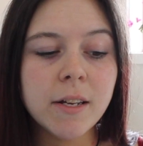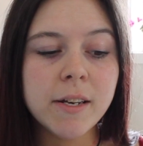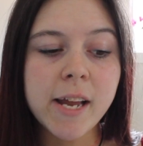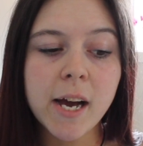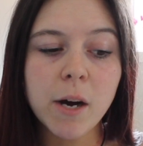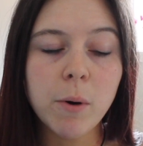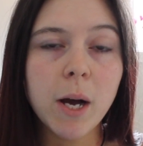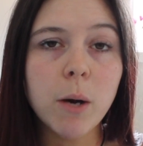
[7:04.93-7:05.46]

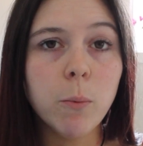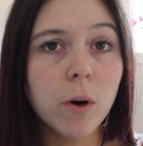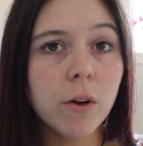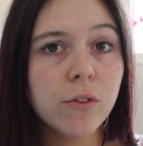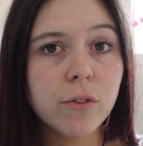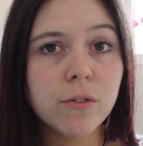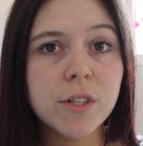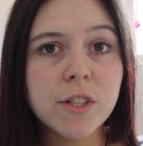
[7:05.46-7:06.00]
Now, I
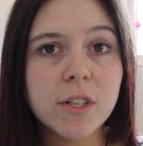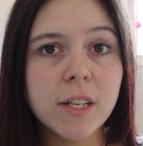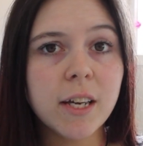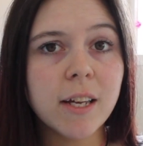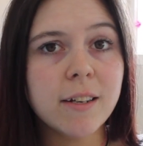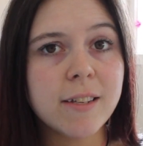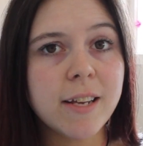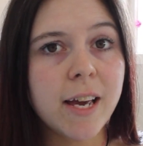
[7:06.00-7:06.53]
was originally
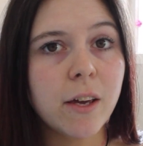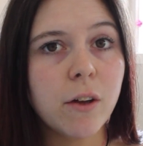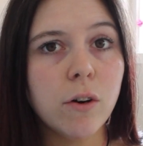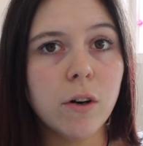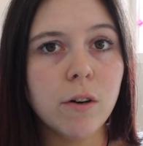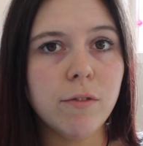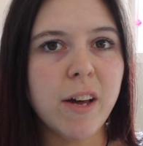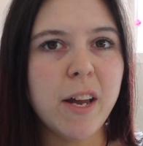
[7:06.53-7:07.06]
going to take it
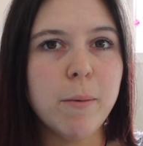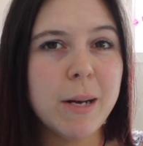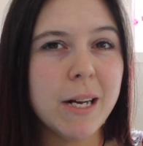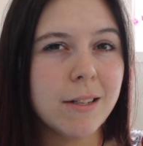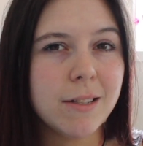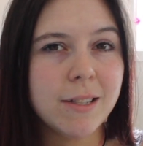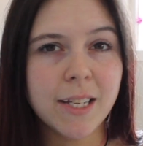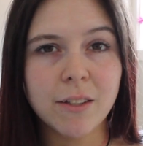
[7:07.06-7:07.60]
off at
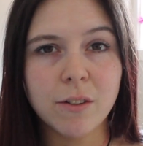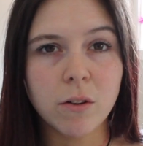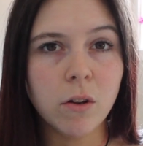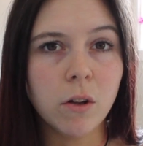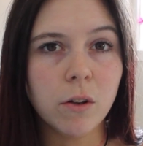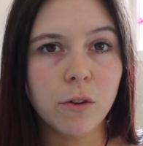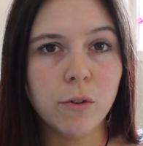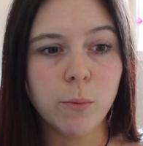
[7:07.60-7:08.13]
about 6
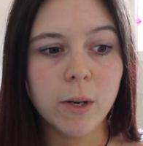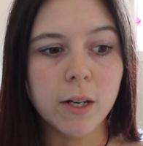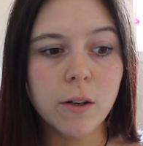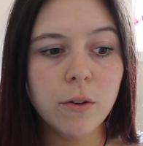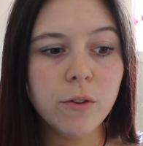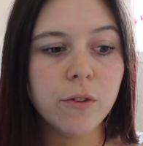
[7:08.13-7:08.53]
o'clock as well,